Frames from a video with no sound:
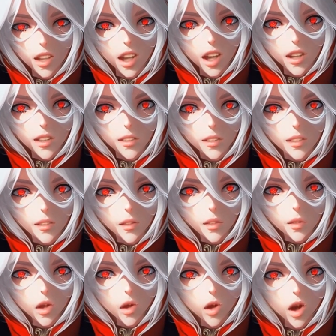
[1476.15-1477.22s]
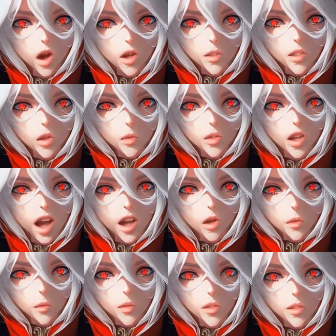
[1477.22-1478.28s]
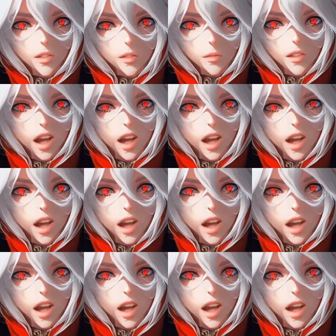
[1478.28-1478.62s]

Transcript: light, there are also shadows.